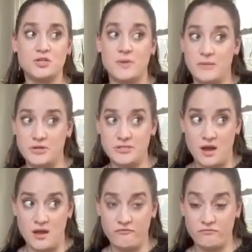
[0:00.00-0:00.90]
20%
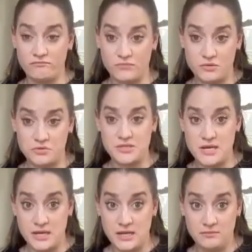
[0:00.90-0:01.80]
off through
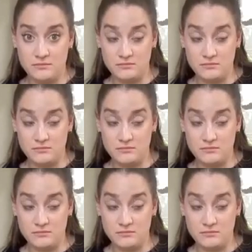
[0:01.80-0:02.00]
Sunday.